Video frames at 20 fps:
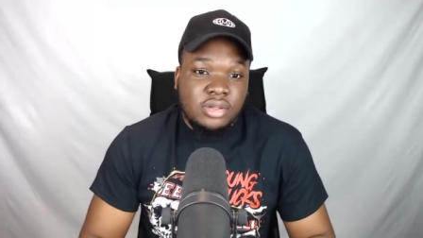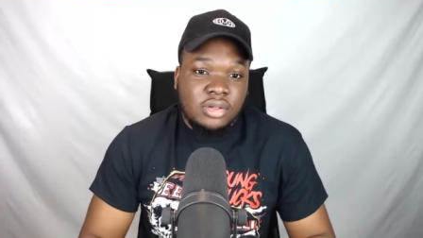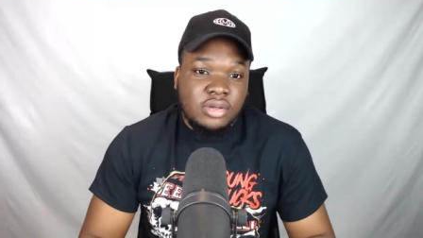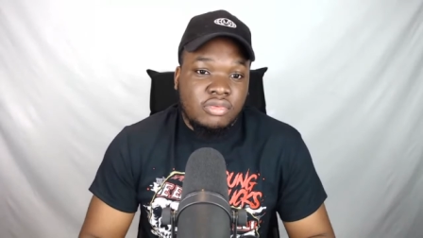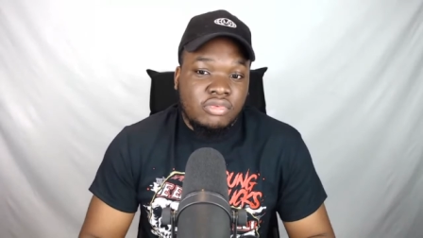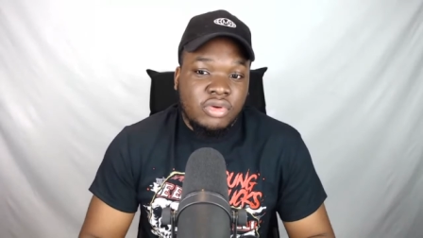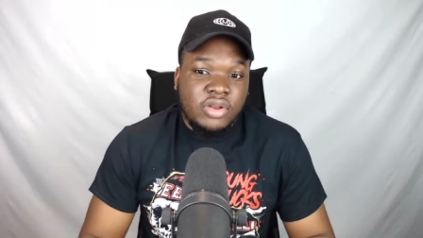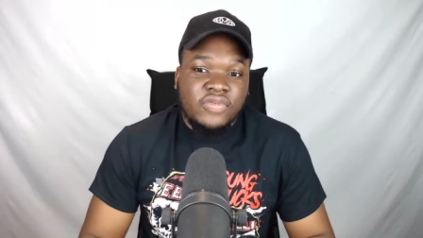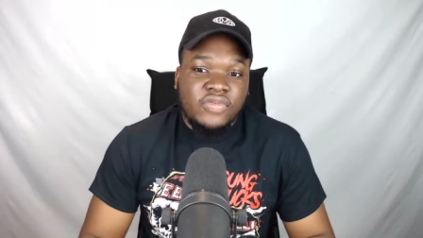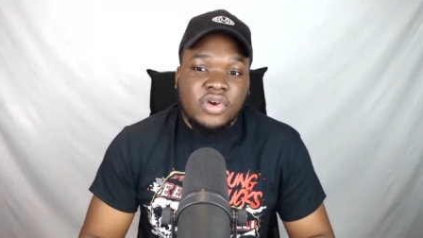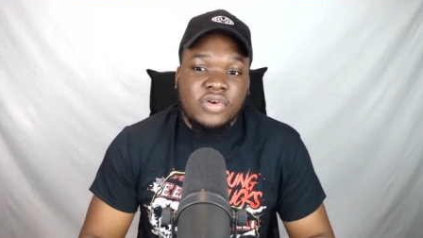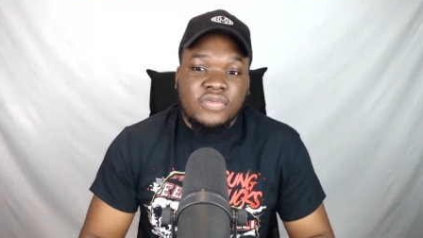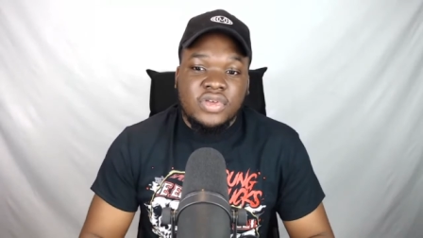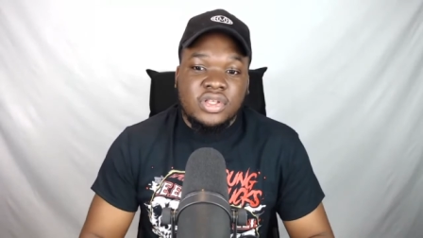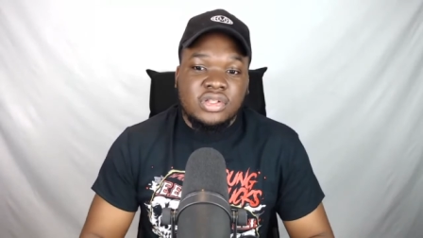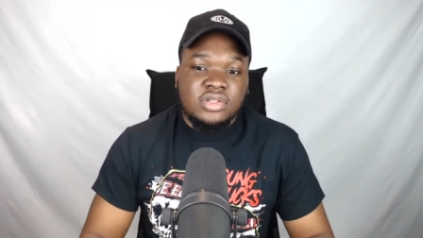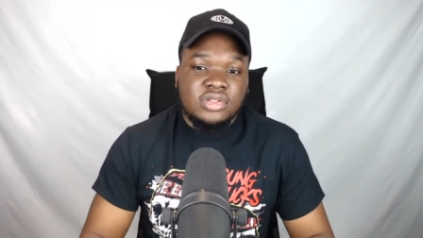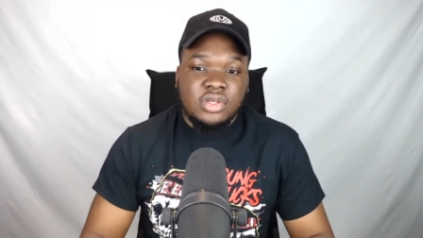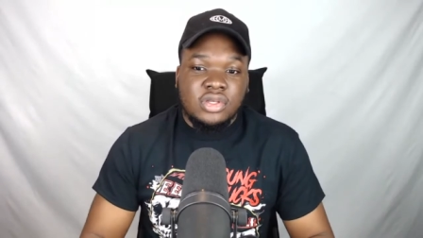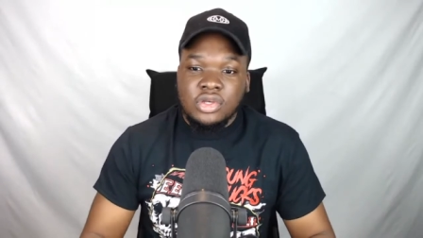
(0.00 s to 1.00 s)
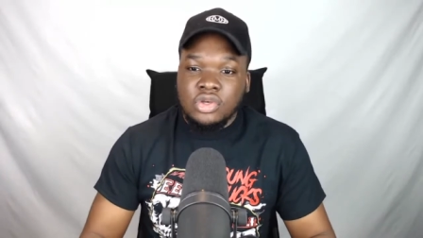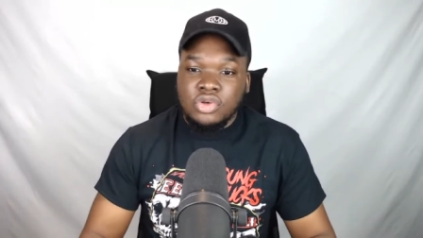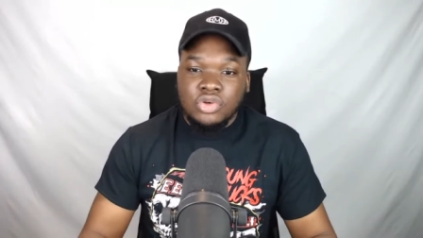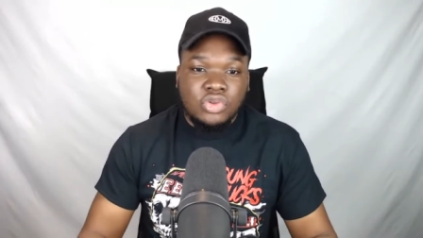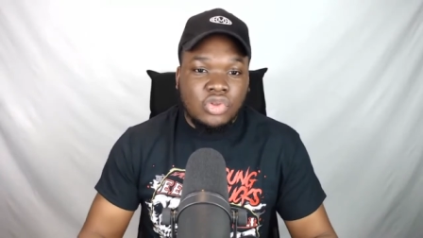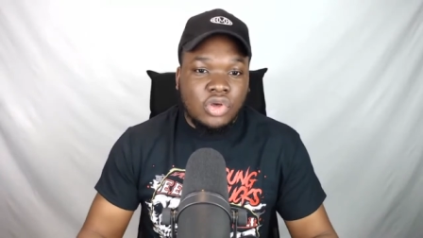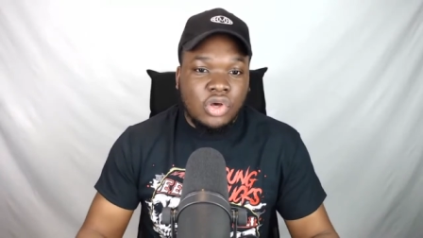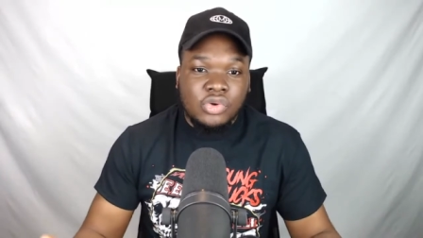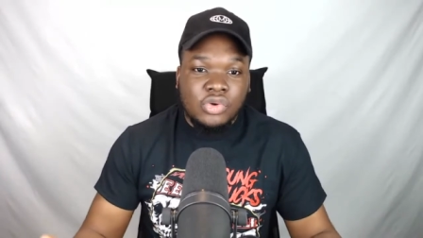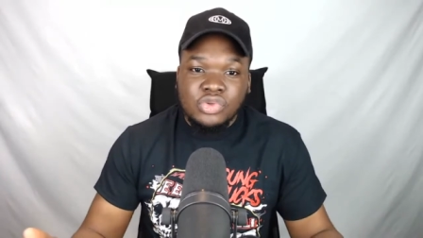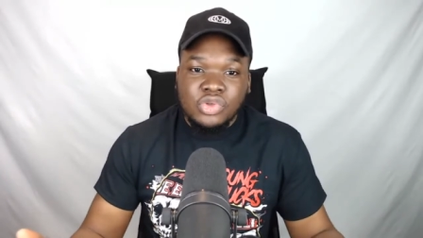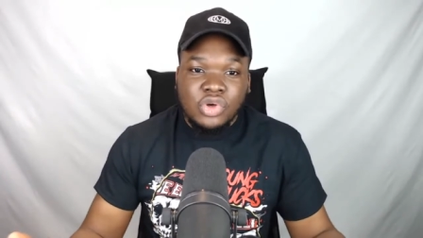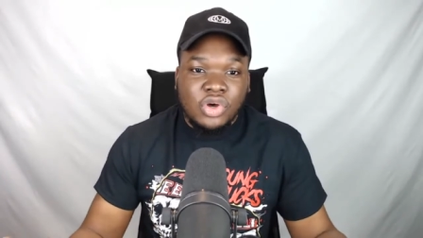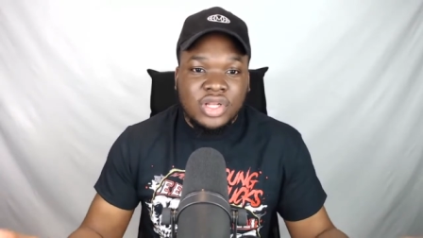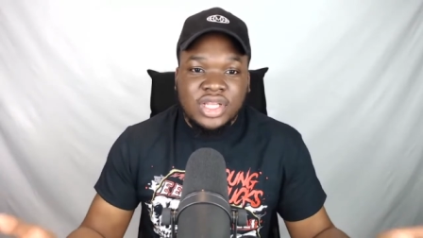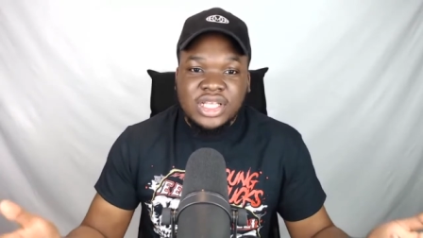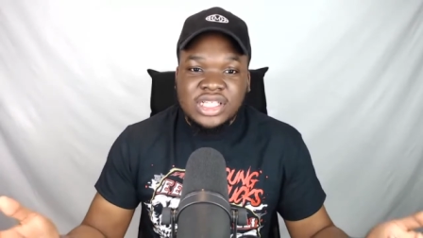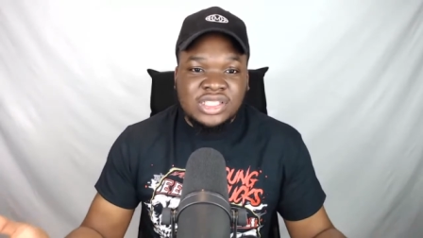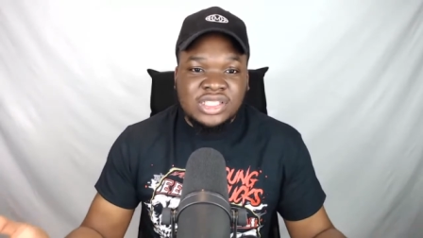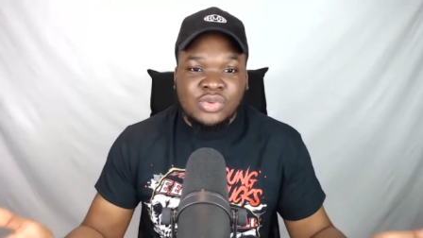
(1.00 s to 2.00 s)
Red Velvet the good old
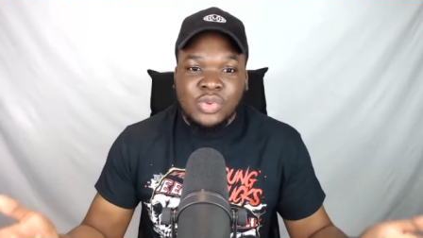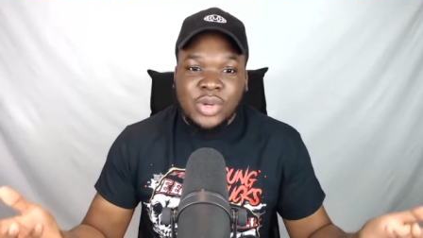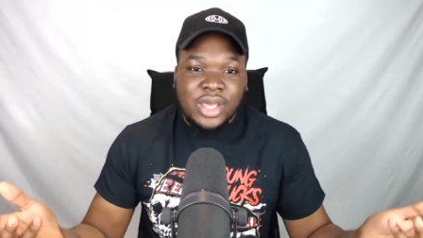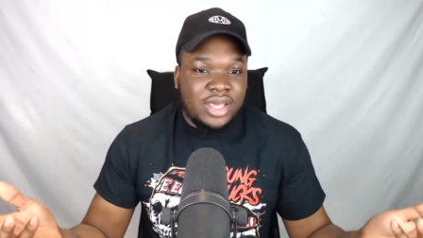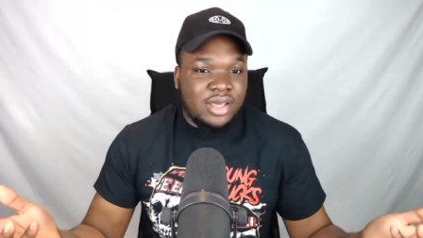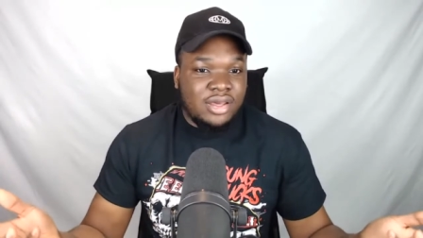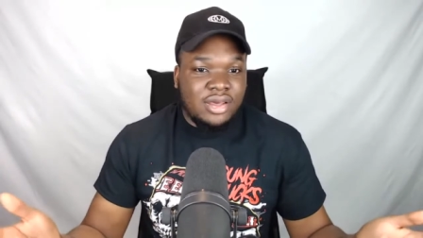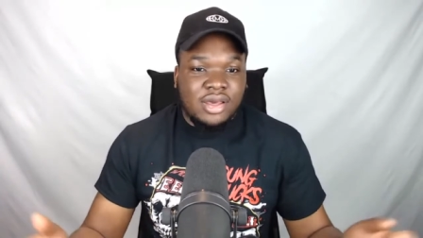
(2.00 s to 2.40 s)
honest way